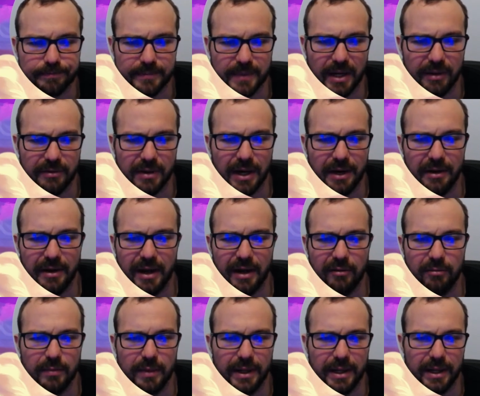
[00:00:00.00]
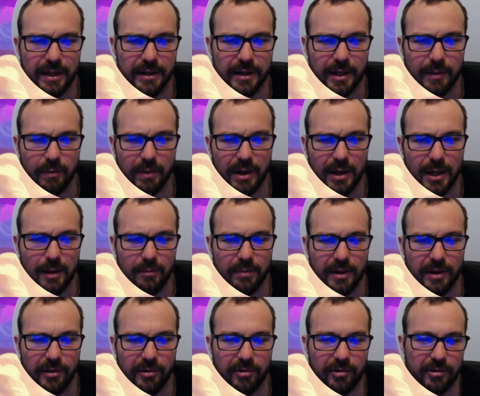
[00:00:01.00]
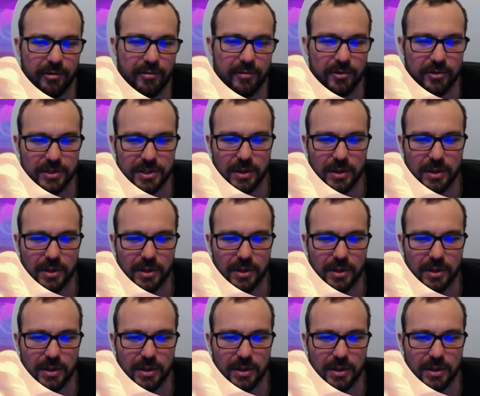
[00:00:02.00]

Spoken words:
kind of have my endgame comp, and it's just a